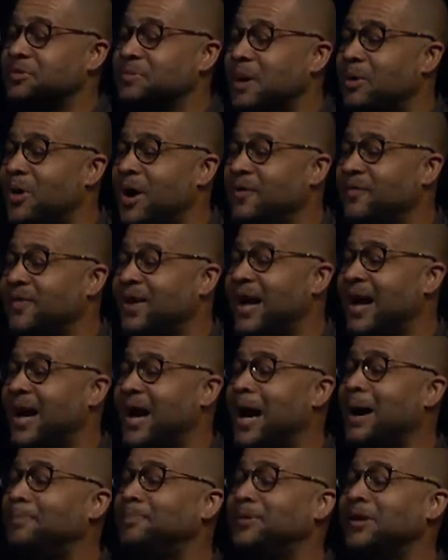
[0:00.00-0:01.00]
My wife and I
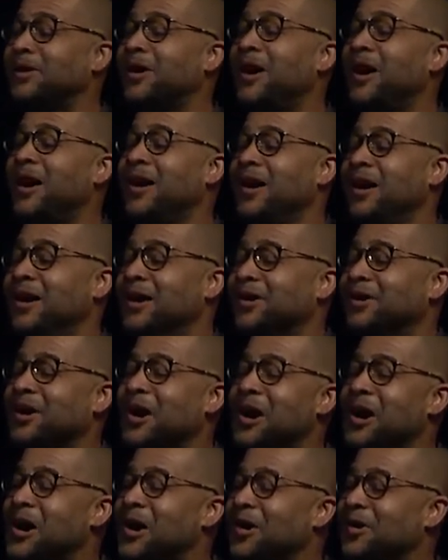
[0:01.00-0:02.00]
hopped in our
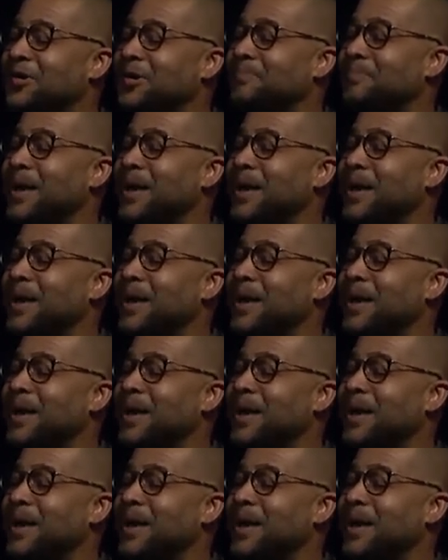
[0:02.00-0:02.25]
car and